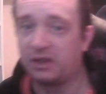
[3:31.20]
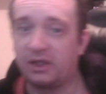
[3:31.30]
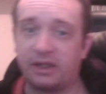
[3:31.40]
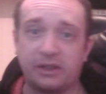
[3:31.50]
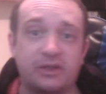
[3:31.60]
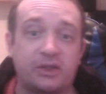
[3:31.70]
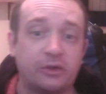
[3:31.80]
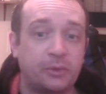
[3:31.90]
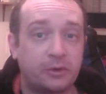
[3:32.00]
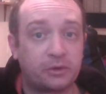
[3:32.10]
any
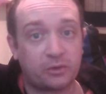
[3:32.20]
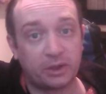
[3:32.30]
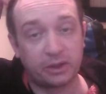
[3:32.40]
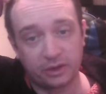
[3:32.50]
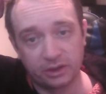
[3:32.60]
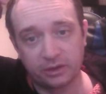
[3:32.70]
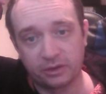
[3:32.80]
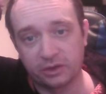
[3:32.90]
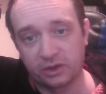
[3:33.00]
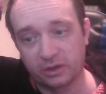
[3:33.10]
Steelbooks or anything on
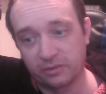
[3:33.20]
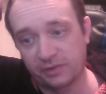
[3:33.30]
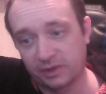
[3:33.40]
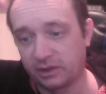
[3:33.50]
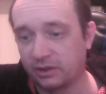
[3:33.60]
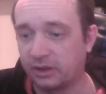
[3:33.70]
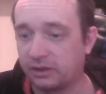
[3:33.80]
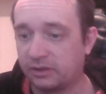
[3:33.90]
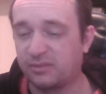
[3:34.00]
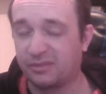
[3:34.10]
the shelves, then I
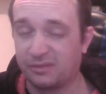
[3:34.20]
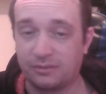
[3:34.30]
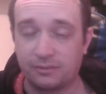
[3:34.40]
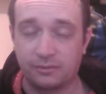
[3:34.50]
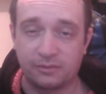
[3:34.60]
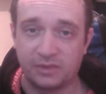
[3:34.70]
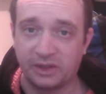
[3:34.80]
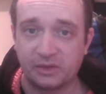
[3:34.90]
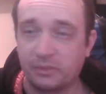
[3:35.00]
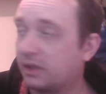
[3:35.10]

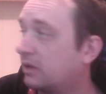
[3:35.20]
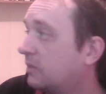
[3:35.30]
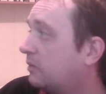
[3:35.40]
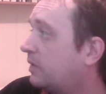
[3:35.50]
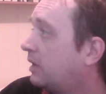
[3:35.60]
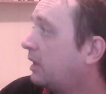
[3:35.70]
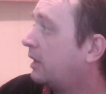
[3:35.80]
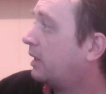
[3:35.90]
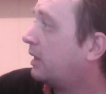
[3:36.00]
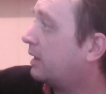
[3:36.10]
tend to pick them up.
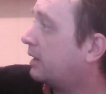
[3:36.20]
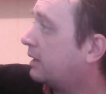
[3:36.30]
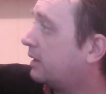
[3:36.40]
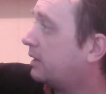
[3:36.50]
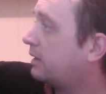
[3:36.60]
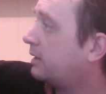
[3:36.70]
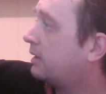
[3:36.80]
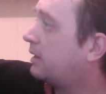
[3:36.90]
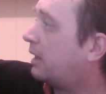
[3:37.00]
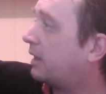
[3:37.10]

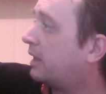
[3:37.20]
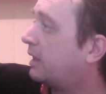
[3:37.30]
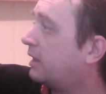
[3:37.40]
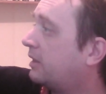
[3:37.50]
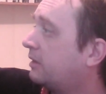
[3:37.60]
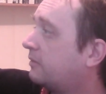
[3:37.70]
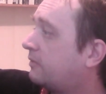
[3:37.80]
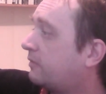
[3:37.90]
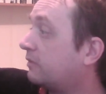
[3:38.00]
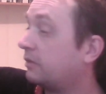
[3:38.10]
I have,
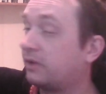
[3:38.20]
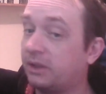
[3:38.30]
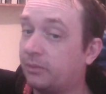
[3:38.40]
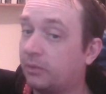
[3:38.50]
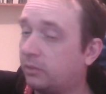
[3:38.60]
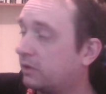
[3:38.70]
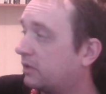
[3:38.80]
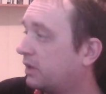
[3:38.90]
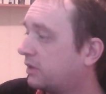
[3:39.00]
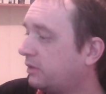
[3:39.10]
for the Pokemon
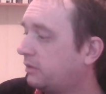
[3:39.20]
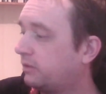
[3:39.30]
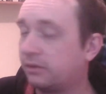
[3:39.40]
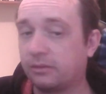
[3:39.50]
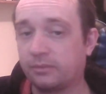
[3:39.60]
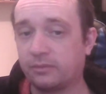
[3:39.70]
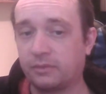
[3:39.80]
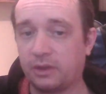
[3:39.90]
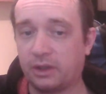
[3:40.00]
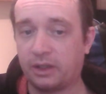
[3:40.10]
collection,
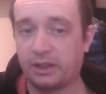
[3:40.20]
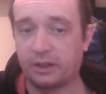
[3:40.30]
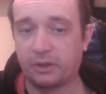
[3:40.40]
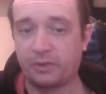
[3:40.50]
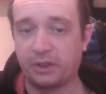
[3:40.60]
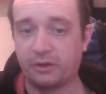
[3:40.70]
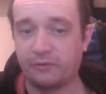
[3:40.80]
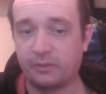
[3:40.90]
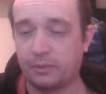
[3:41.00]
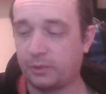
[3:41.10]
a copy
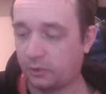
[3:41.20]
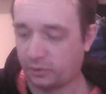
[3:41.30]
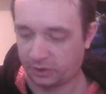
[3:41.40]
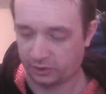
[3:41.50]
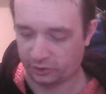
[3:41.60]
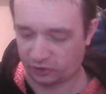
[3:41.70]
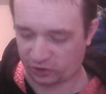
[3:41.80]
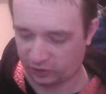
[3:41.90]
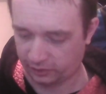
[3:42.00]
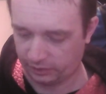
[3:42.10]
of Pokemon Sun.